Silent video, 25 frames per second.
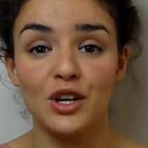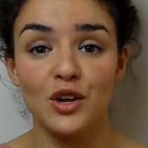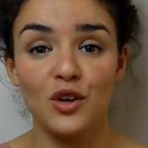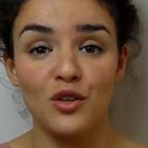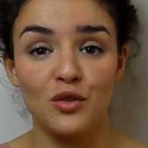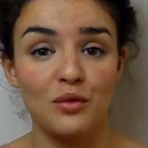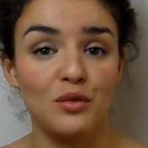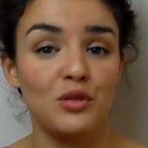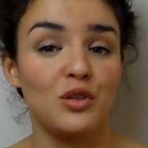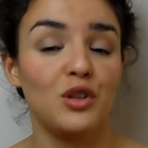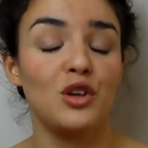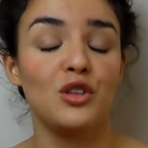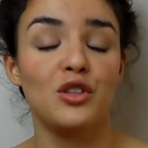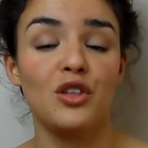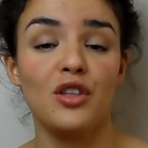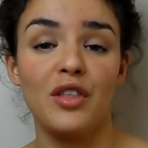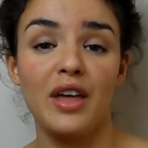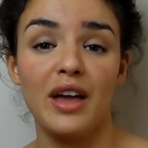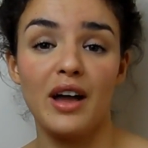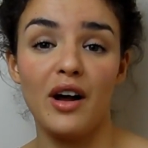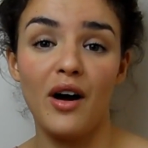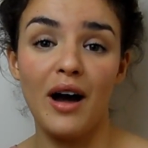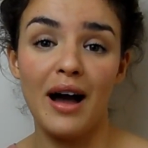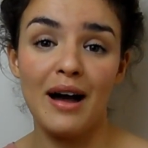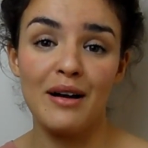the news with you
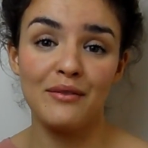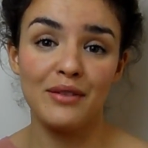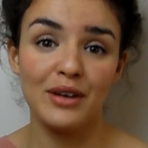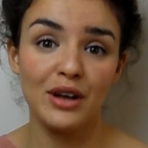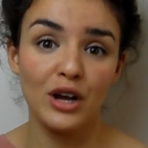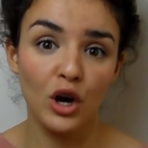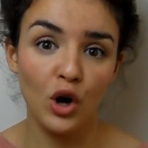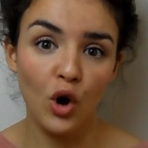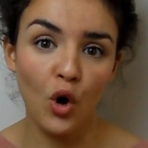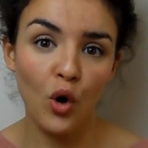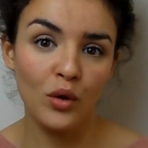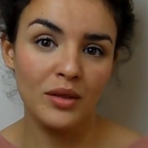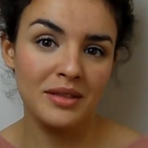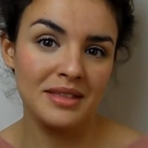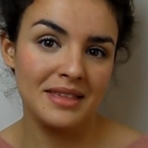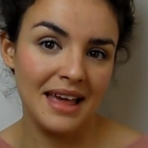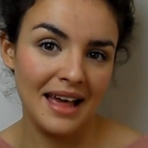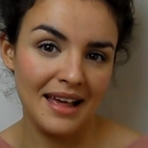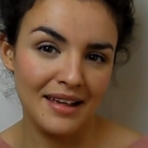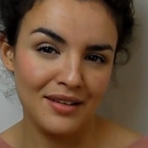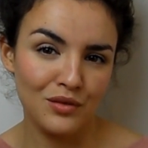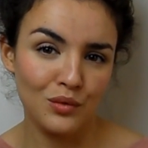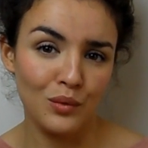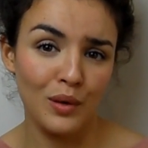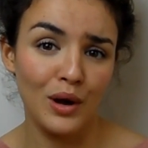that they are having a
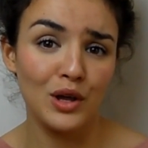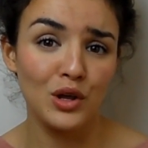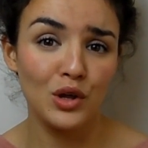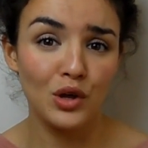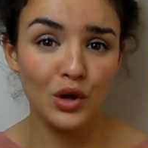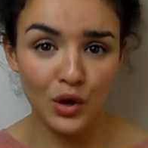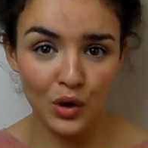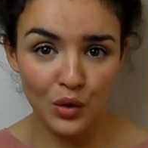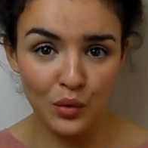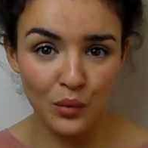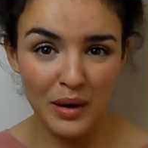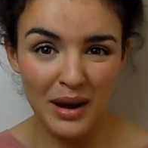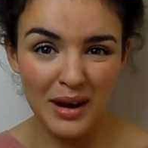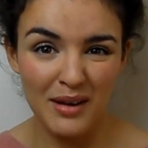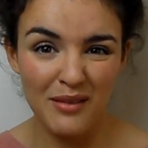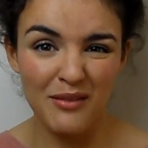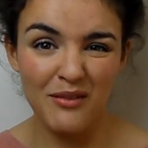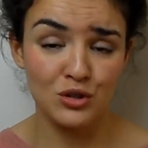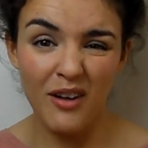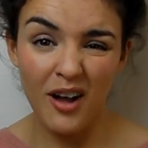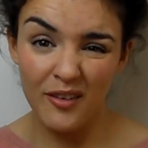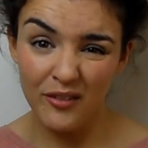contest where you can win